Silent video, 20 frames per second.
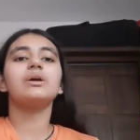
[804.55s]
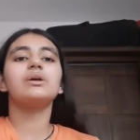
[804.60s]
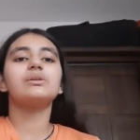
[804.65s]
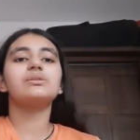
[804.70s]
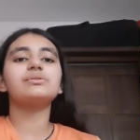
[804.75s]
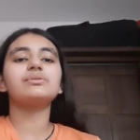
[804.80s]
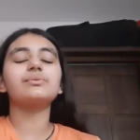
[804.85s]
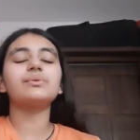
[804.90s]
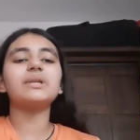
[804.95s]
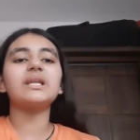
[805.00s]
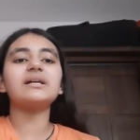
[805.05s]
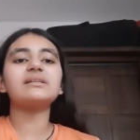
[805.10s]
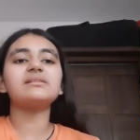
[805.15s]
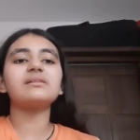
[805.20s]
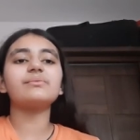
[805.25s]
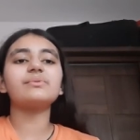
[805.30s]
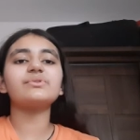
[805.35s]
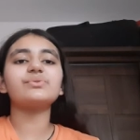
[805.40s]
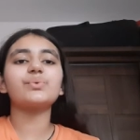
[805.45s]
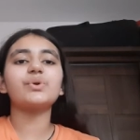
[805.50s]
So
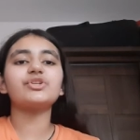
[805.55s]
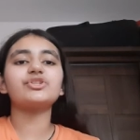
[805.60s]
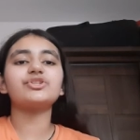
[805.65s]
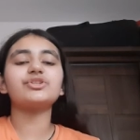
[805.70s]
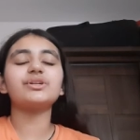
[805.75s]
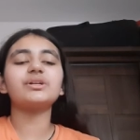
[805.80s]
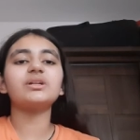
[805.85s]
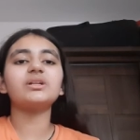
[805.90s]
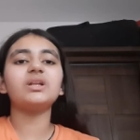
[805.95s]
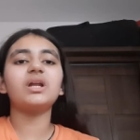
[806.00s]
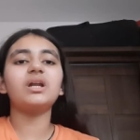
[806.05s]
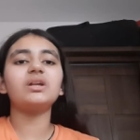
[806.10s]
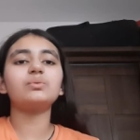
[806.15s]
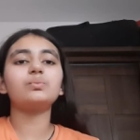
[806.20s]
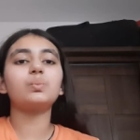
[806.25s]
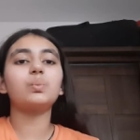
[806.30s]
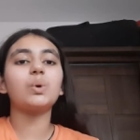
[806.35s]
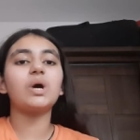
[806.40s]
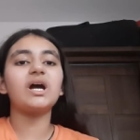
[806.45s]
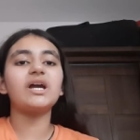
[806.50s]
Alexa was questioning Clarke
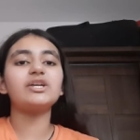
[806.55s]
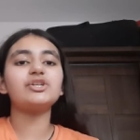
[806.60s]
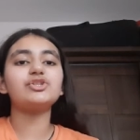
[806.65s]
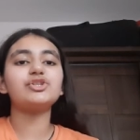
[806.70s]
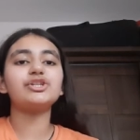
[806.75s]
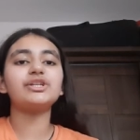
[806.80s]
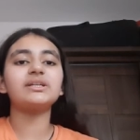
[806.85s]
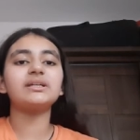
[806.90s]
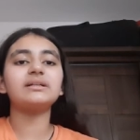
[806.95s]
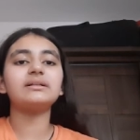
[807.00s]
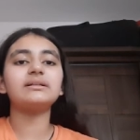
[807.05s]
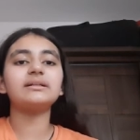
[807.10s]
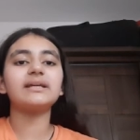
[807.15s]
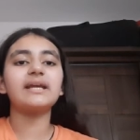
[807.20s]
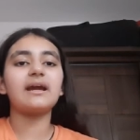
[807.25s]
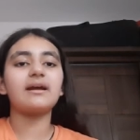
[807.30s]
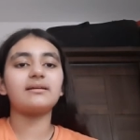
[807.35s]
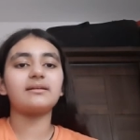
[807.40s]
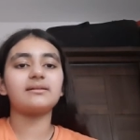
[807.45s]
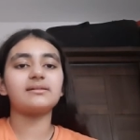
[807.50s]
why she killed
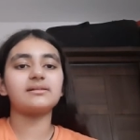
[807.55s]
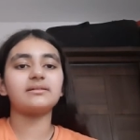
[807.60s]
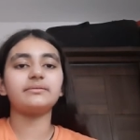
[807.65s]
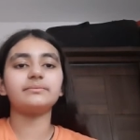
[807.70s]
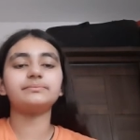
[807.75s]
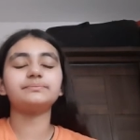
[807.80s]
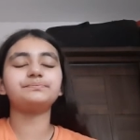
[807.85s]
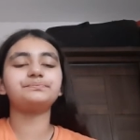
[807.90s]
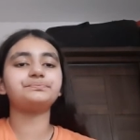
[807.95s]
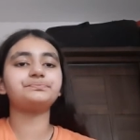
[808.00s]
Cadogan.